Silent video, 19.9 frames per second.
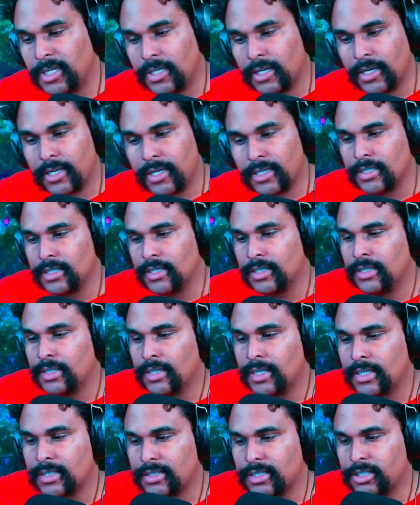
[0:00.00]
night
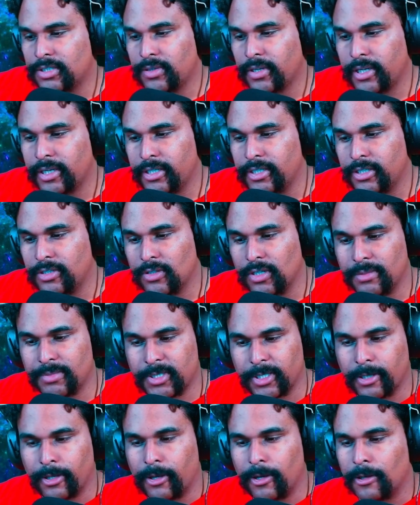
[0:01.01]
as the train creeps
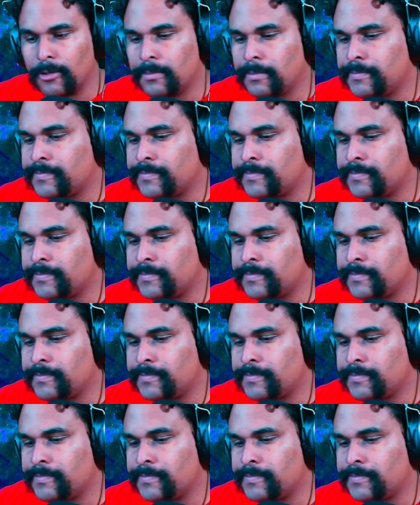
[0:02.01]
along.